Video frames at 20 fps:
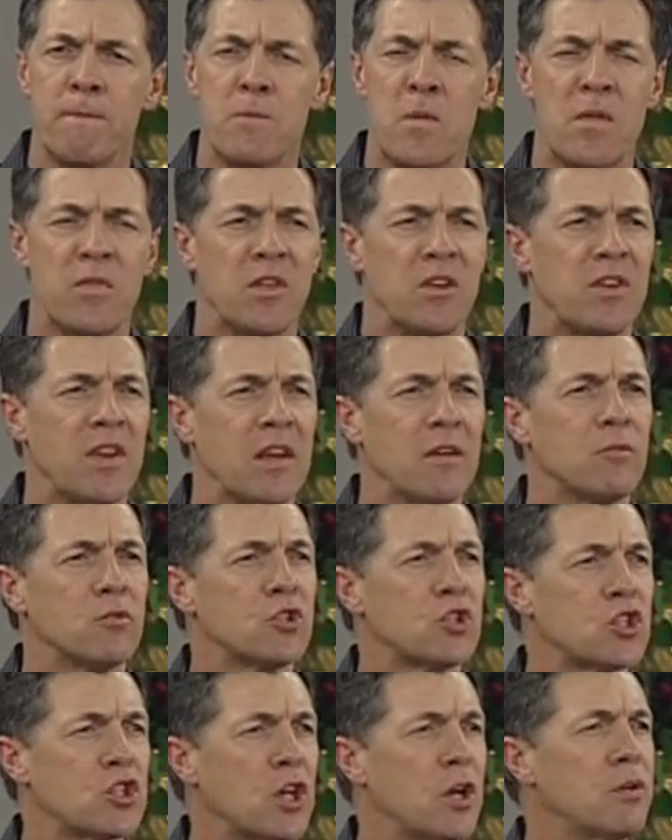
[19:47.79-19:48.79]
and the devil
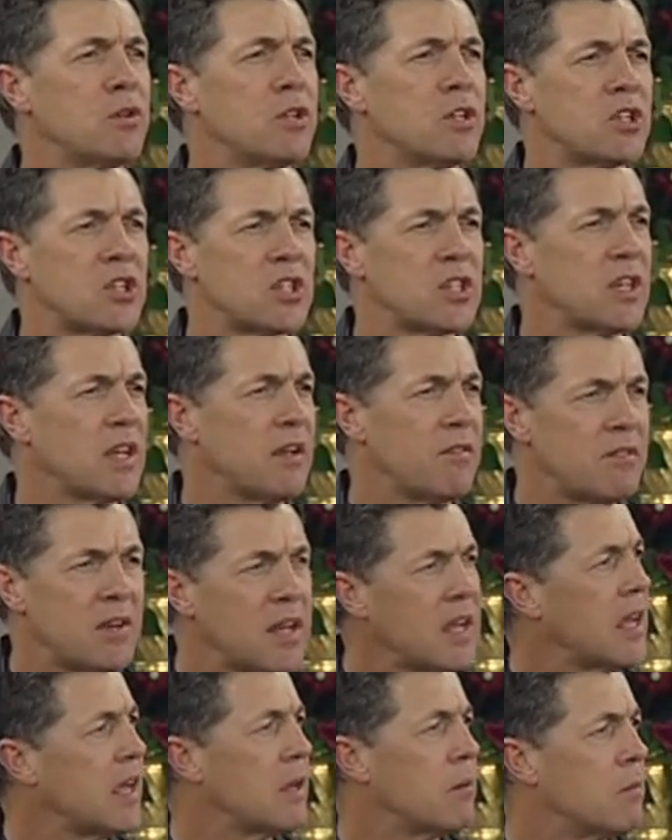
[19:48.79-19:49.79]
so deceived
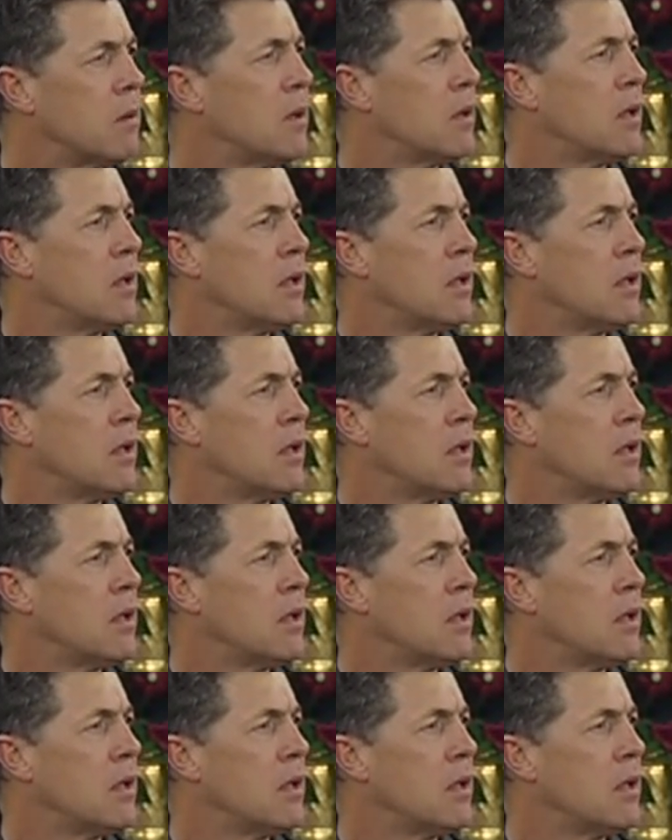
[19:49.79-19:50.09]
him